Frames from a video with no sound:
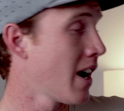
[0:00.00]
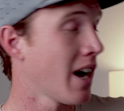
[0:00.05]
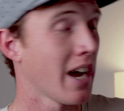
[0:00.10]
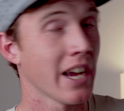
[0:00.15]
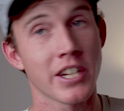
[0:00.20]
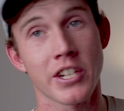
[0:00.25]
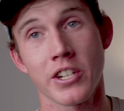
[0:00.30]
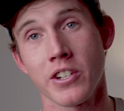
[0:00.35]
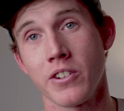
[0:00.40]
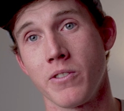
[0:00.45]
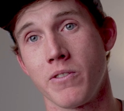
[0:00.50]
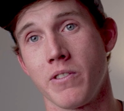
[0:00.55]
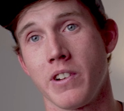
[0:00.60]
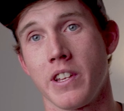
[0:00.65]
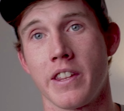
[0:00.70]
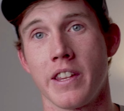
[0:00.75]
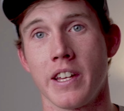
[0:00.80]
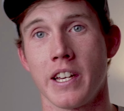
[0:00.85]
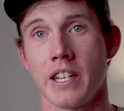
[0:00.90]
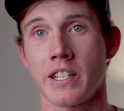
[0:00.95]
I shoot
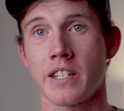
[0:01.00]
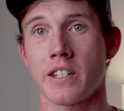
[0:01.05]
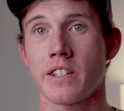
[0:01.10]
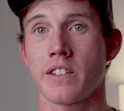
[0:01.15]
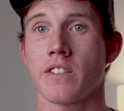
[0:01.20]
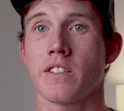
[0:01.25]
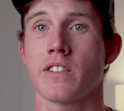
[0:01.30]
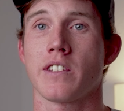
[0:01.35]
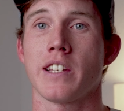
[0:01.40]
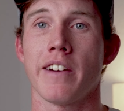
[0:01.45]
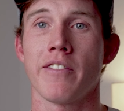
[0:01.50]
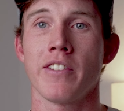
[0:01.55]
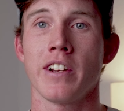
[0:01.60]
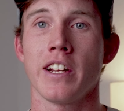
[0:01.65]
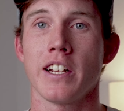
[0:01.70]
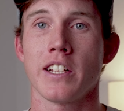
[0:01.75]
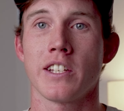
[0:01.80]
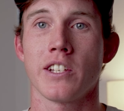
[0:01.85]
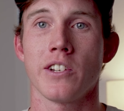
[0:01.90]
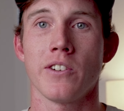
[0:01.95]
with this
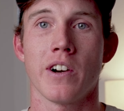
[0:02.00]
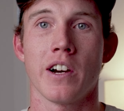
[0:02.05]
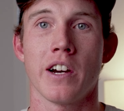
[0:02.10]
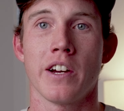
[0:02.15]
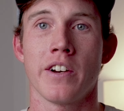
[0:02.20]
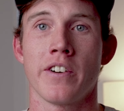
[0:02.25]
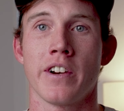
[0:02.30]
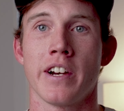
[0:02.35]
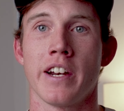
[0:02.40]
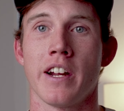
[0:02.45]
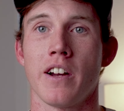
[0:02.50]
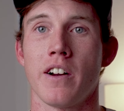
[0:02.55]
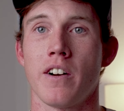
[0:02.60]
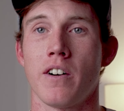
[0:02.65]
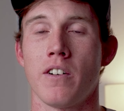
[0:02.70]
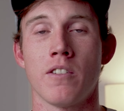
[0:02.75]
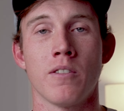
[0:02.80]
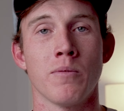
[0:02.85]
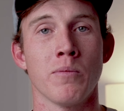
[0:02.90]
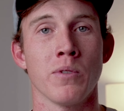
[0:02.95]
70-200
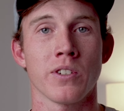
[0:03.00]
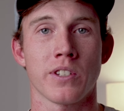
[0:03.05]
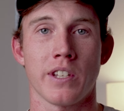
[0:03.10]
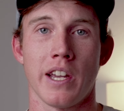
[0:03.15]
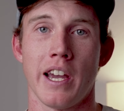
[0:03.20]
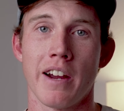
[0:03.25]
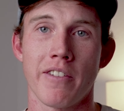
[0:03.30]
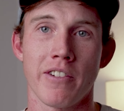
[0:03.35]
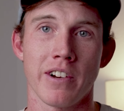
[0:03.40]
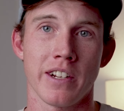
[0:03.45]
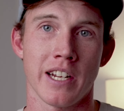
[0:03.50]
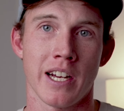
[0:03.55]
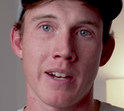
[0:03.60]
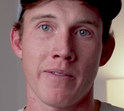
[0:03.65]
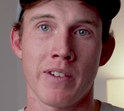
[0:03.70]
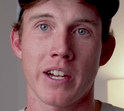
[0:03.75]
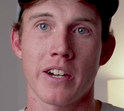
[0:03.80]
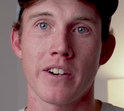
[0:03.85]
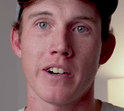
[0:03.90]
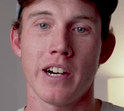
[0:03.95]
almost every
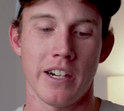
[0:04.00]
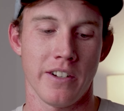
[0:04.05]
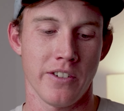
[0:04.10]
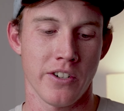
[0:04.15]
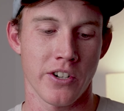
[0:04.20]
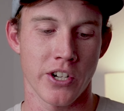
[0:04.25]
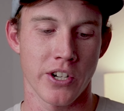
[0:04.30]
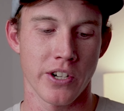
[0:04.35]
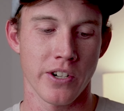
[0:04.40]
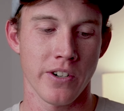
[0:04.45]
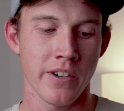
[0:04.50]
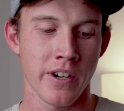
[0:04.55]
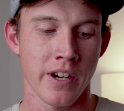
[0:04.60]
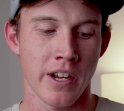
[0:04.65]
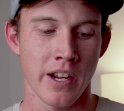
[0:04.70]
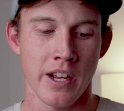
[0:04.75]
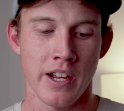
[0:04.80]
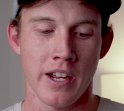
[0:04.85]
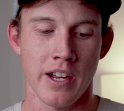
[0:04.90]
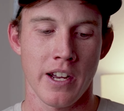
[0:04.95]
time I go out and shoot.
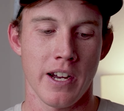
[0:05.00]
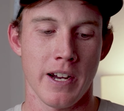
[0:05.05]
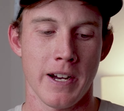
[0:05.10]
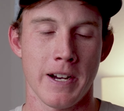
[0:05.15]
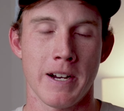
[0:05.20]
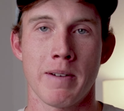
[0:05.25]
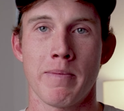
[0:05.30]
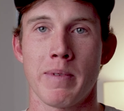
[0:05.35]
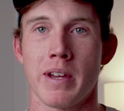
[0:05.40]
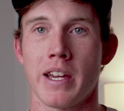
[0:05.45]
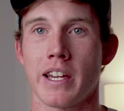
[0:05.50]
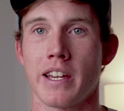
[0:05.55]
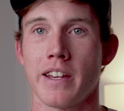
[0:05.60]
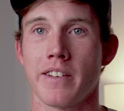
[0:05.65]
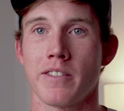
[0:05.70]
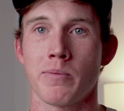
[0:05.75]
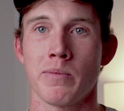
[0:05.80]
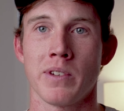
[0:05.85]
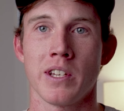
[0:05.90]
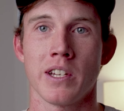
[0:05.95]
It
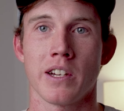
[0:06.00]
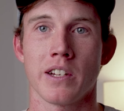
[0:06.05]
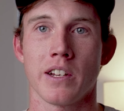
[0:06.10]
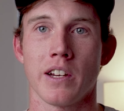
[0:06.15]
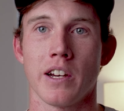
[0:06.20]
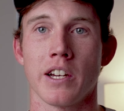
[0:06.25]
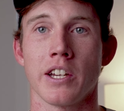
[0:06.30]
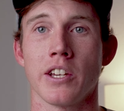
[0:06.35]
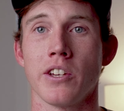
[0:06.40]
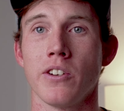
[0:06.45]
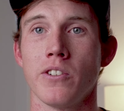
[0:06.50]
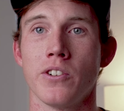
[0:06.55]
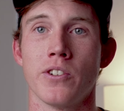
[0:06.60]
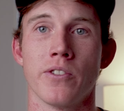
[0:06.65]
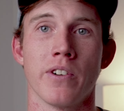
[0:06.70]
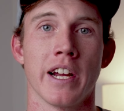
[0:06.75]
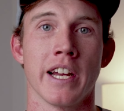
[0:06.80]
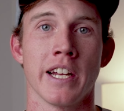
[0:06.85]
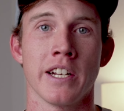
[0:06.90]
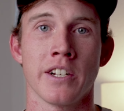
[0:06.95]
gives me a huge
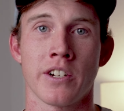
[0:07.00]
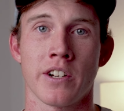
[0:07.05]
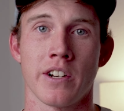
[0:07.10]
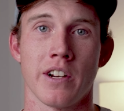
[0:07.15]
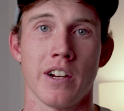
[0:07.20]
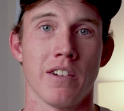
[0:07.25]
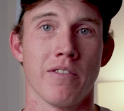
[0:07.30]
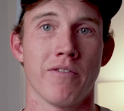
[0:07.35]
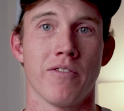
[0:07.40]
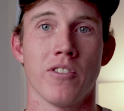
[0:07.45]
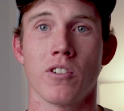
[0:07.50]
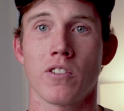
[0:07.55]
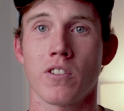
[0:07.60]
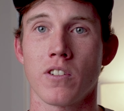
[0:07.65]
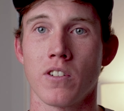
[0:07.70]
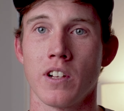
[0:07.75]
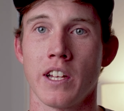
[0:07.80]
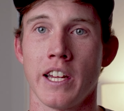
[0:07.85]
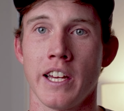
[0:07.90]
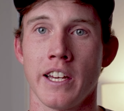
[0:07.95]
range of
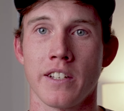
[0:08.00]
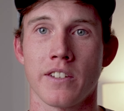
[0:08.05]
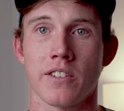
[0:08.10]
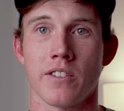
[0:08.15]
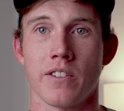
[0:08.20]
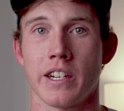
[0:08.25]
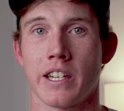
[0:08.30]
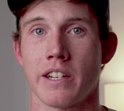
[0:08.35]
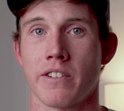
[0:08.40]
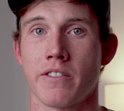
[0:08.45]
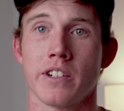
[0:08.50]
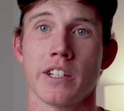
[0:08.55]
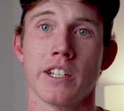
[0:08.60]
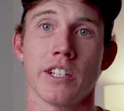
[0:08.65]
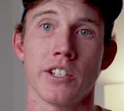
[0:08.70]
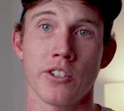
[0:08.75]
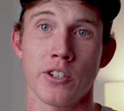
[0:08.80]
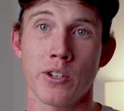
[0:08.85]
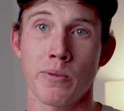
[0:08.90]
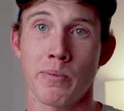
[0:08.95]
focal length, so I can
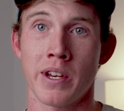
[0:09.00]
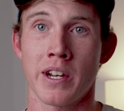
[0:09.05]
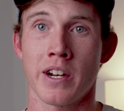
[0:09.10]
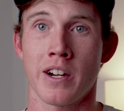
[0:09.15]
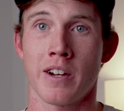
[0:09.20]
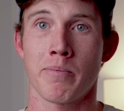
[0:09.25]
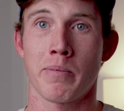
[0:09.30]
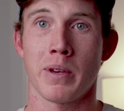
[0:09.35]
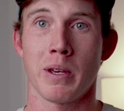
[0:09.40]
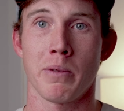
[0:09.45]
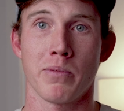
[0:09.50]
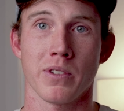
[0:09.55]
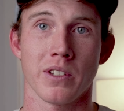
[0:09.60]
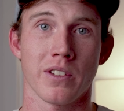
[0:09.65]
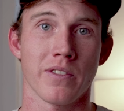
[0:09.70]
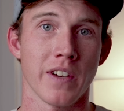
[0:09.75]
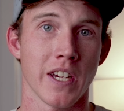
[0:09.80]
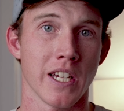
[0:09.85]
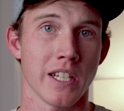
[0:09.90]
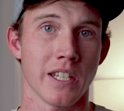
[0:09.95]
really zoom in on
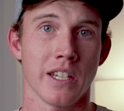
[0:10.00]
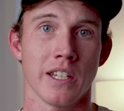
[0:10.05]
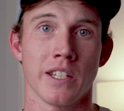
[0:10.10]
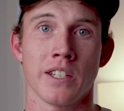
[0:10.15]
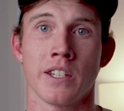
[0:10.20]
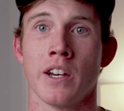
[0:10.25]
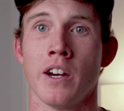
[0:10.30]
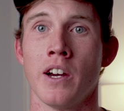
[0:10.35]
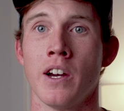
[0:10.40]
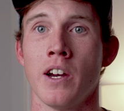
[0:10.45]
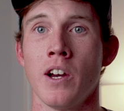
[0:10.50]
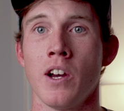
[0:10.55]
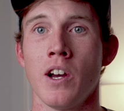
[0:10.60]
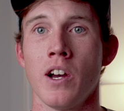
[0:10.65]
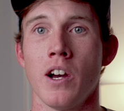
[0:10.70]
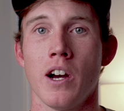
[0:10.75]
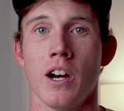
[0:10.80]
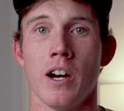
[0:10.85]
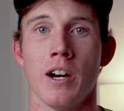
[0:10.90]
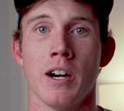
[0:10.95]
people's faces
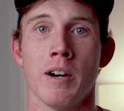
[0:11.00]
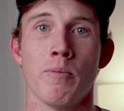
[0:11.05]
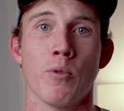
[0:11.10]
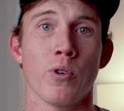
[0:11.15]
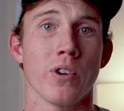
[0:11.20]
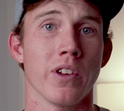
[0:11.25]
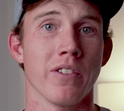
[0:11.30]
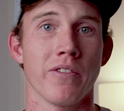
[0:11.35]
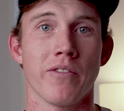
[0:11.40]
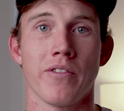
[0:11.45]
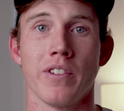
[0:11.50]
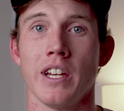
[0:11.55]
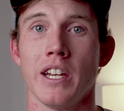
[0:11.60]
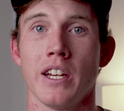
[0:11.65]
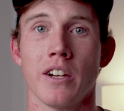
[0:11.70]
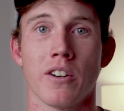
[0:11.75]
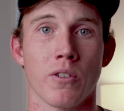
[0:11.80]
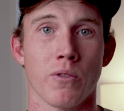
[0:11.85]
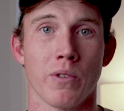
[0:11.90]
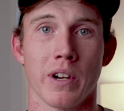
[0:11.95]
or their
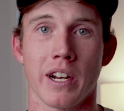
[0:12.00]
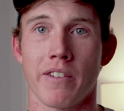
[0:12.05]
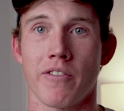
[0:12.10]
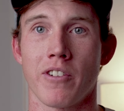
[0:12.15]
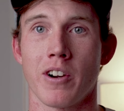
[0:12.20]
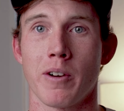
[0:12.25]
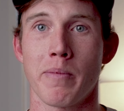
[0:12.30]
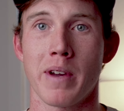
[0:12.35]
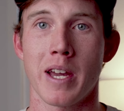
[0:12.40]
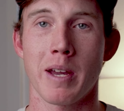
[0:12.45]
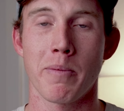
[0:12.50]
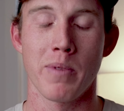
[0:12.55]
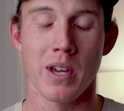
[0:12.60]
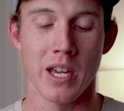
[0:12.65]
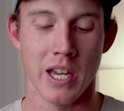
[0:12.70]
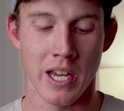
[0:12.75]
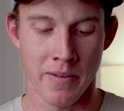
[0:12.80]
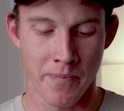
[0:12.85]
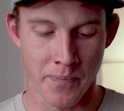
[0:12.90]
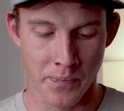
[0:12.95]
feet or whatever it may
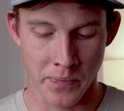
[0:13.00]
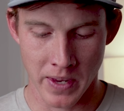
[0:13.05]
be.